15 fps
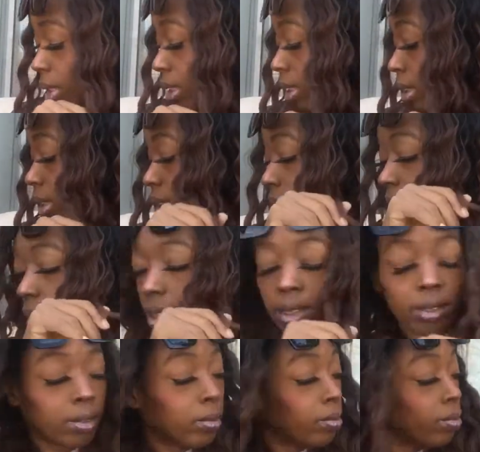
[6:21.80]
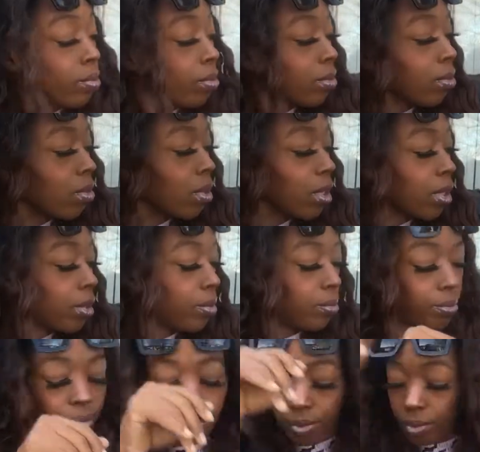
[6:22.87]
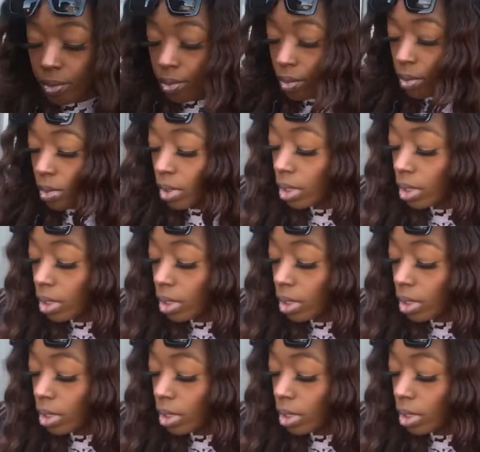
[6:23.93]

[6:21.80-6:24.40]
(no one is talking)